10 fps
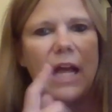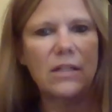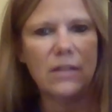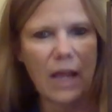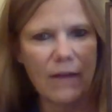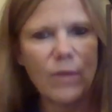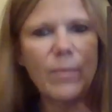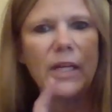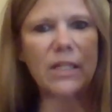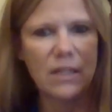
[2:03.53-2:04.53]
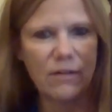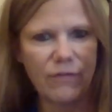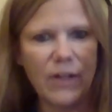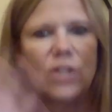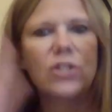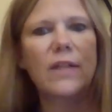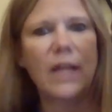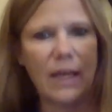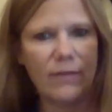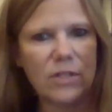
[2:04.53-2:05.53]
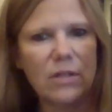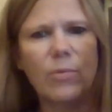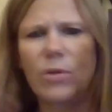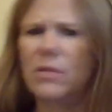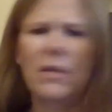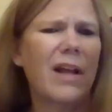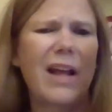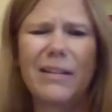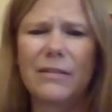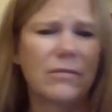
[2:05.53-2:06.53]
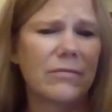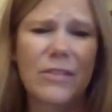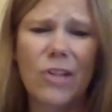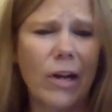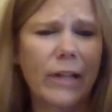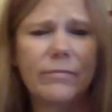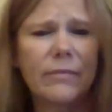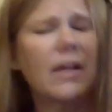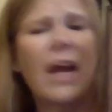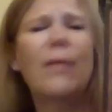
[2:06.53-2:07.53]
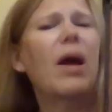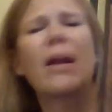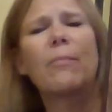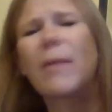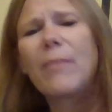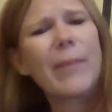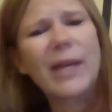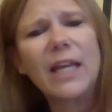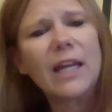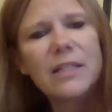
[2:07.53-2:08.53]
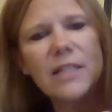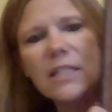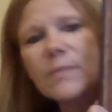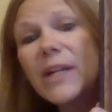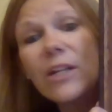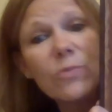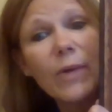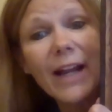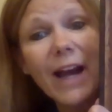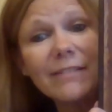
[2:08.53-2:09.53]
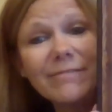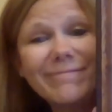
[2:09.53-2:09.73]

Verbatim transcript: and everybody did a finish and then gave it to the person. Sorry, I, am I'm not making any sense, but here's what I got.